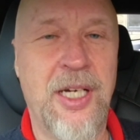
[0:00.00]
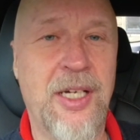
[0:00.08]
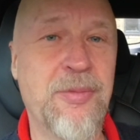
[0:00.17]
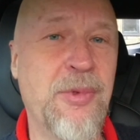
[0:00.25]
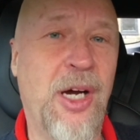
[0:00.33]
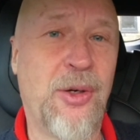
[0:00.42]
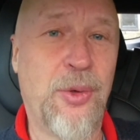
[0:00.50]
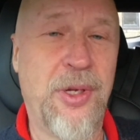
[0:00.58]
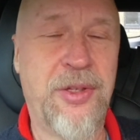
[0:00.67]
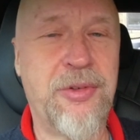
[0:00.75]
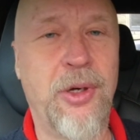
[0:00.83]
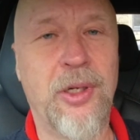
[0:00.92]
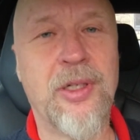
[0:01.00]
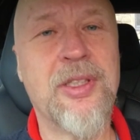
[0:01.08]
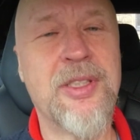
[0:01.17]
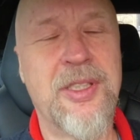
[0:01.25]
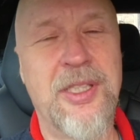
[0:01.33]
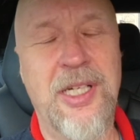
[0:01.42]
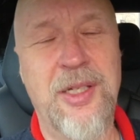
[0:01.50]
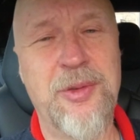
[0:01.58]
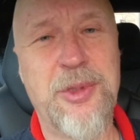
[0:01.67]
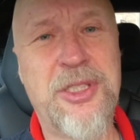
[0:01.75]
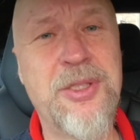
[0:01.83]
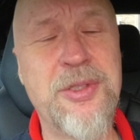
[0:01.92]
I'll call it a throttle.
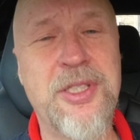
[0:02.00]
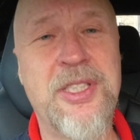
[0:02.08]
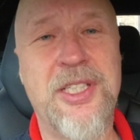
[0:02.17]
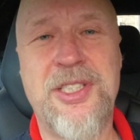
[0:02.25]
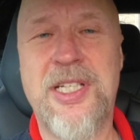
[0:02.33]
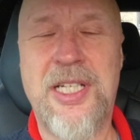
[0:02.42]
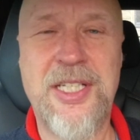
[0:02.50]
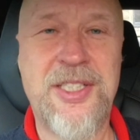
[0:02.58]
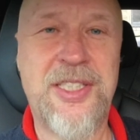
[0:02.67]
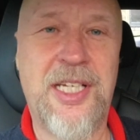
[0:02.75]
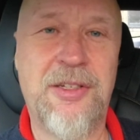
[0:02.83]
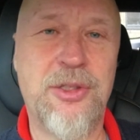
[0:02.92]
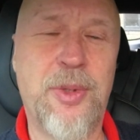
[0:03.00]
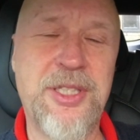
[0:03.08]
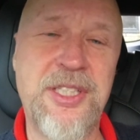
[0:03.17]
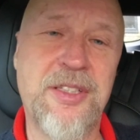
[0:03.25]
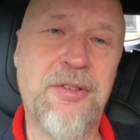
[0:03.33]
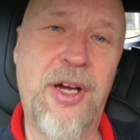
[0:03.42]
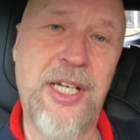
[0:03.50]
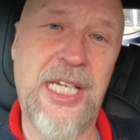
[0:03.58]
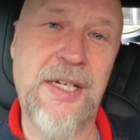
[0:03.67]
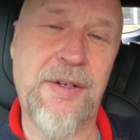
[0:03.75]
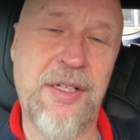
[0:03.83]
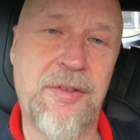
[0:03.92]
But as soon as you touch it, it's there. It's always in the right
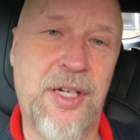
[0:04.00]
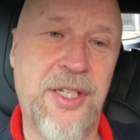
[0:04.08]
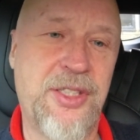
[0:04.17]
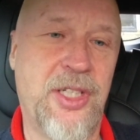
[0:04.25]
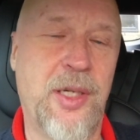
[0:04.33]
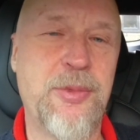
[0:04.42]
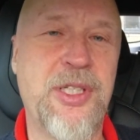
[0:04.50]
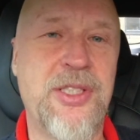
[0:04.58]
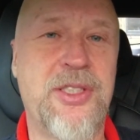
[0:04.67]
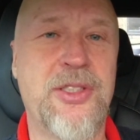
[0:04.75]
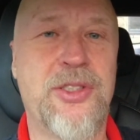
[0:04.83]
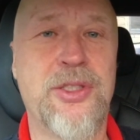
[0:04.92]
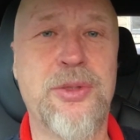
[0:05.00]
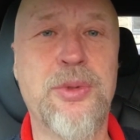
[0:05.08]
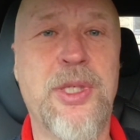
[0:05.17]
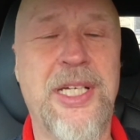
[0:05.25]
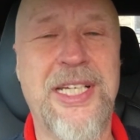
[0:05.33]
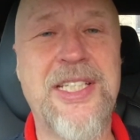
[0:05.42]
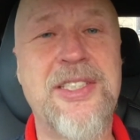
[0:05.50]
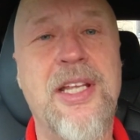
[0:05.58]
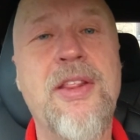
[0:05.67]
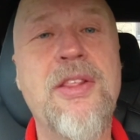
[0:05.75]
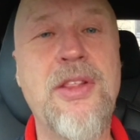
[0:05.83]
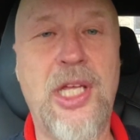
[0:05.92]
gear at the right time, just to do its
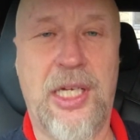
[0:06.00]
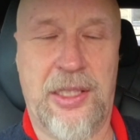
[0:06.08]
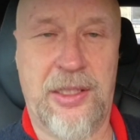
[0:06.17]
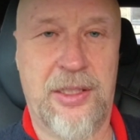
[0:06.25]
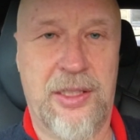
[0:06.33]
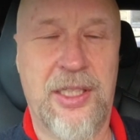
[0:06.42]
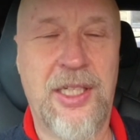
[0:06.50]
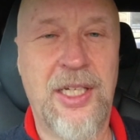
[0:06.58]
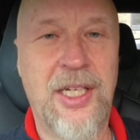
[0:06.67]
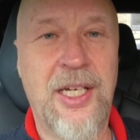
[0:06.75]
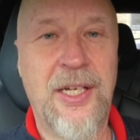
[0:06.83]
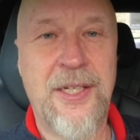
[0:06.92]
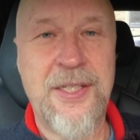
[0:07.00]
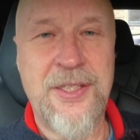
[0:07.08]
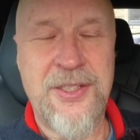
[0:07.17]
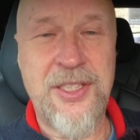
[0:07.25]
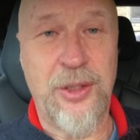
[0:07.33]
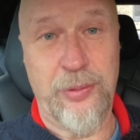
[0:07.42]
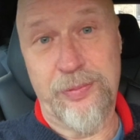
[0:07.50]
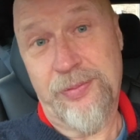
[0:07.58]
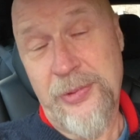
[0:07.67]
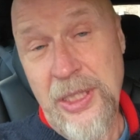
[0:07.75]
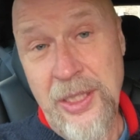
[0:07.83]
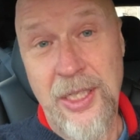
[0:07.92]
thing. So,
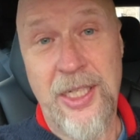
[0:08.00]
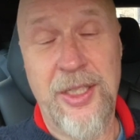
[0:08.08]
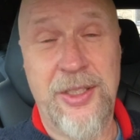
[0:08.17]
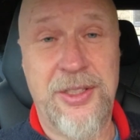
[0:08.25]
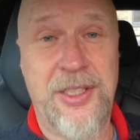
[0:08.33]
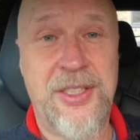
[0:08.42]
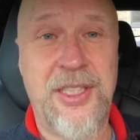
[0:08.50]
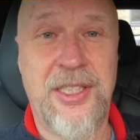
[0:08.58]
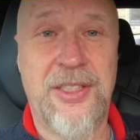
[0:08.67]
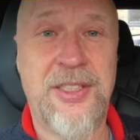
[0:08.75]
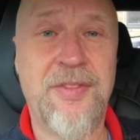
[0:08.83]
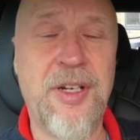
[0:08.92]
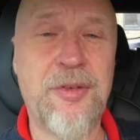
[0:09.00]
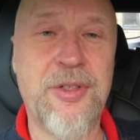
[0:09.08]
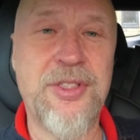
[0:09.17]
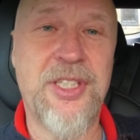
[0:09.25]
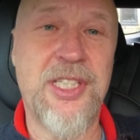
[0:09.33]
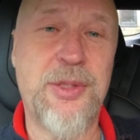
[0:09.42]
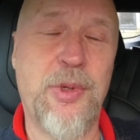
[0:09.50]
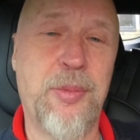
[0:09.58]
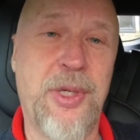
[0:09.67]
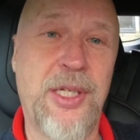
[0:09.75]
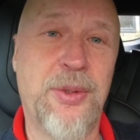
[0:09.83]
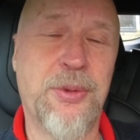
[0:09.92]
as I say, 761
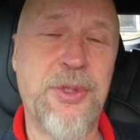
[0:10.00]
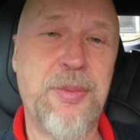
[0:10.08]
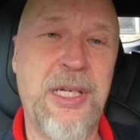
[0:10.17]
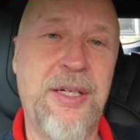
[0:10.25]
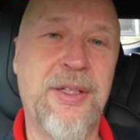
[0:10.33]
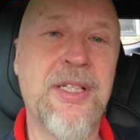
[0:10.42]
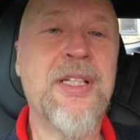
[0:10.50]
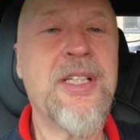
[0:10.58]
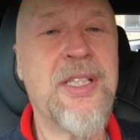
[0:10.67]
brake horsepower,